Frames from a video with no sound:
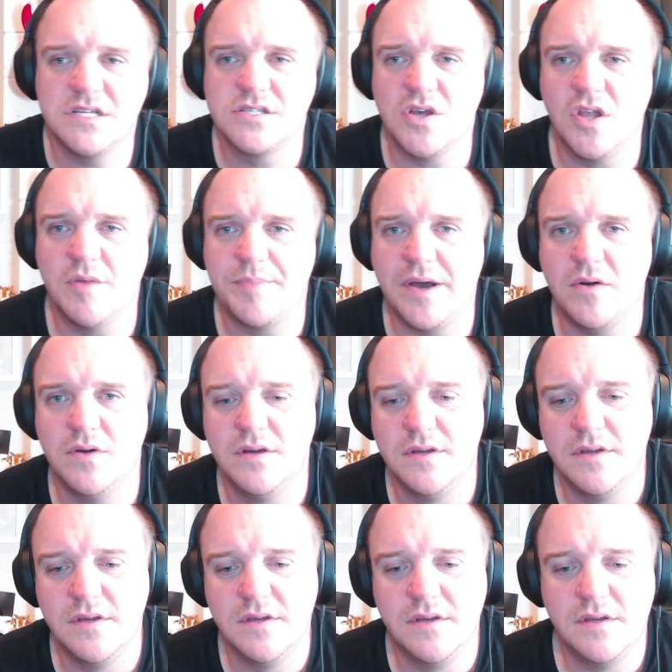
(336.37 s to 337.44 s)
It's all about
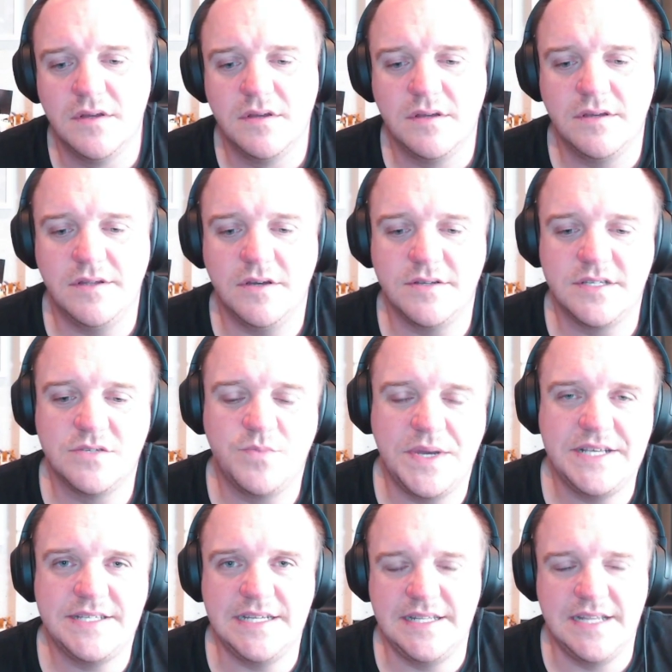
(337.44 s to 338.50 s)
you know it's just
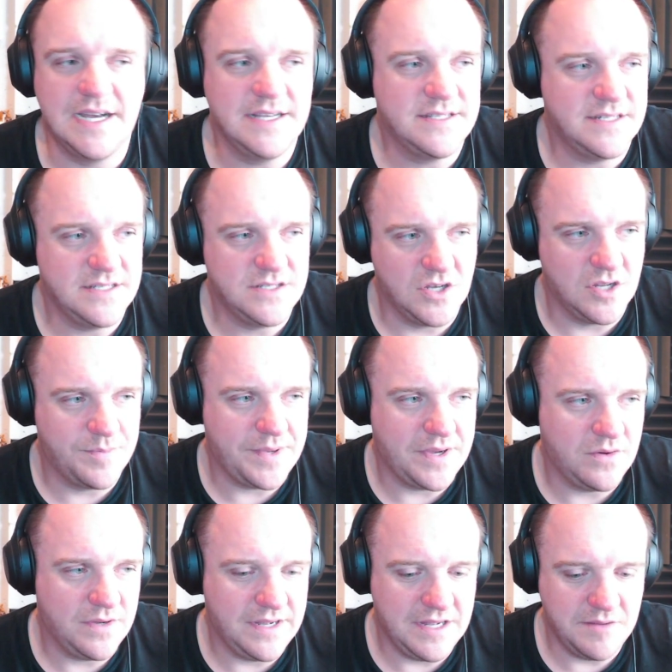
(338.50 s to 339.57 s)
wasted nights and it's all
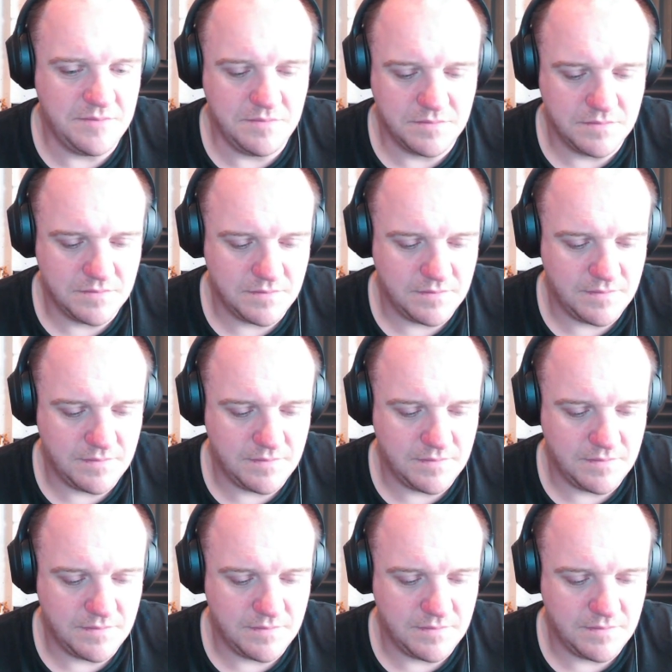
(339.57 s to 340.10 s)
about um